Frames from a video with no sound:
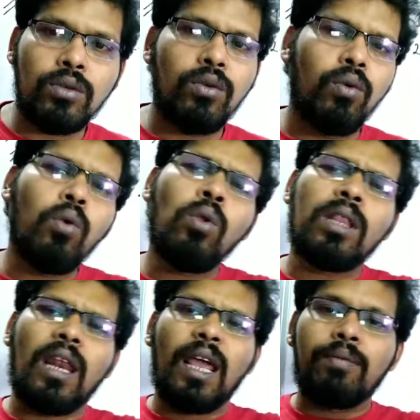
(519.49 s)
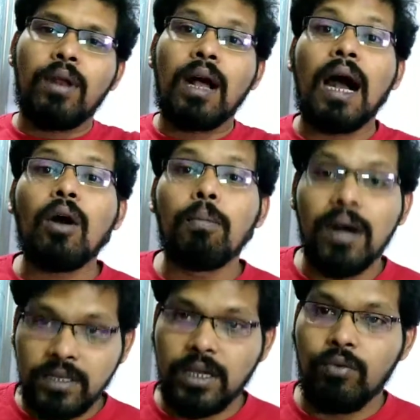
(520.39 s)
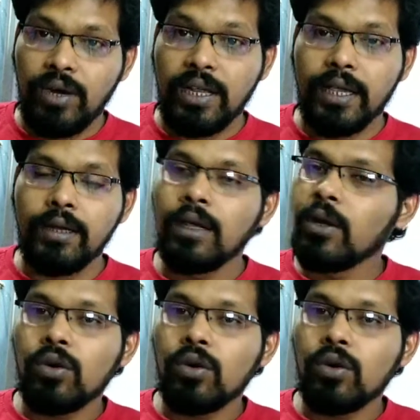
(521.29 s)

so all the night long, how much I will gain?